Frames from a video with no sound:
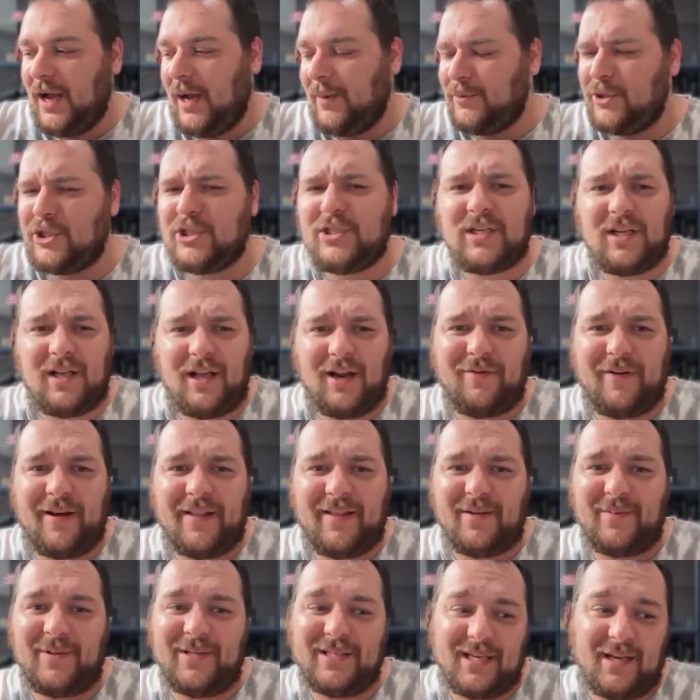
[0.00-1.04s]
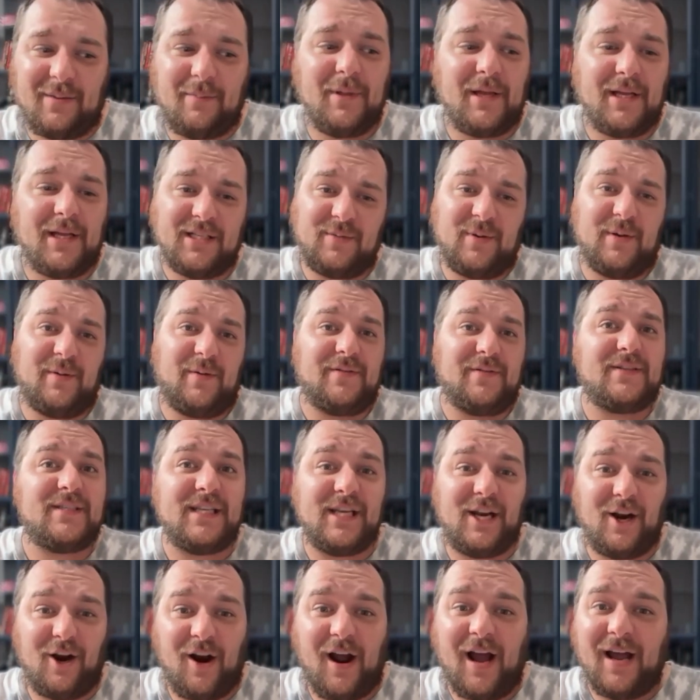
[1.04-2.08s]
Just to clarify, that means like millions of people have
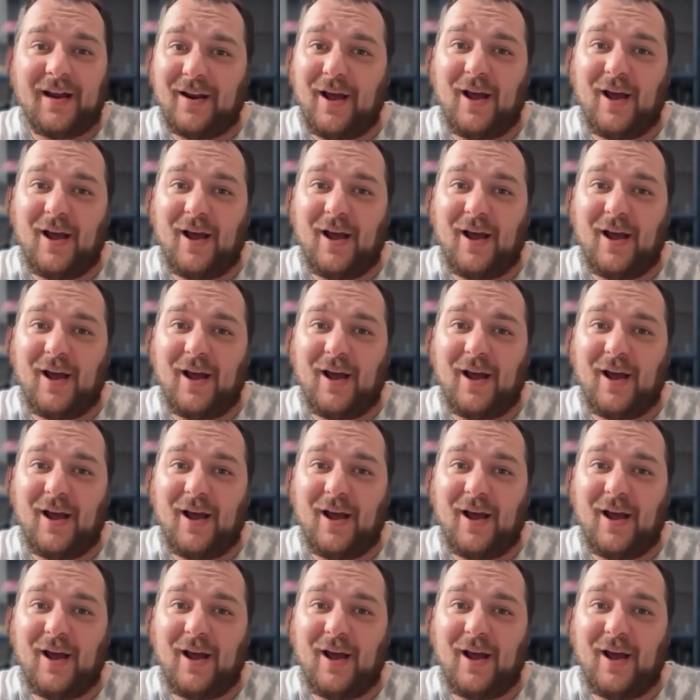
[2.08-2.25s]
seen our ad,